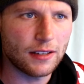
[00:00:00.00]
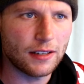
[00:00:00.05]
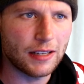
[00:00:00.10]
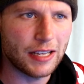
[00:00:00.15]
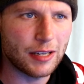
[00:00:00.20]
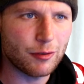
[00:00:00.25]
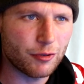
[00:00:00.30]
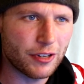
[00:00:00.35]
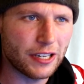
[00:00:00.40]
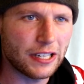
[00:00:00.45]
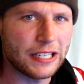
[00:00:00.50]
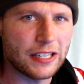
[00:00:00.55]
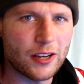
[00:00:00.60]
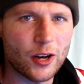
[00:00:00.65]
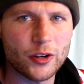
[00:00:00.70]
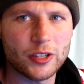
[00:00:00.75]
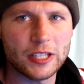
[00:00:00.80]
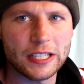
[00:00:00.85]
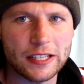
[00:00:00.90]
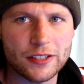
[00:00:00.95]
and really
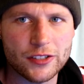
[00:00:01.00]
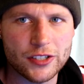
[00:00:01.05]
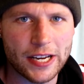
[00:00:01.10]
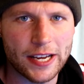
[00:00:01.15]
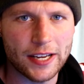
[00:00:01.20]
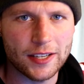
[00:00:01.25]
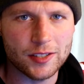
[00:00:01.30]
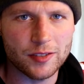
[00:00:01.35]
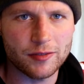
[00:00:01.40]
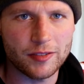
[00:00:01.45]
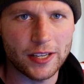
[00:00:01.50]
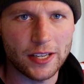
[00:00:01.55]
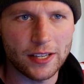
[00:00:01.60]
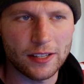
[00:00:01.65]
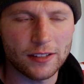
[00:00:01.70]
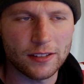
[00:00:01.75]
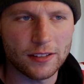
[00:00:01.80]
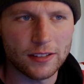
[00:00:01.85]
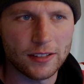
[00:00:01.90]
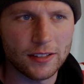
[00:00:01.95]
only a Jags fan,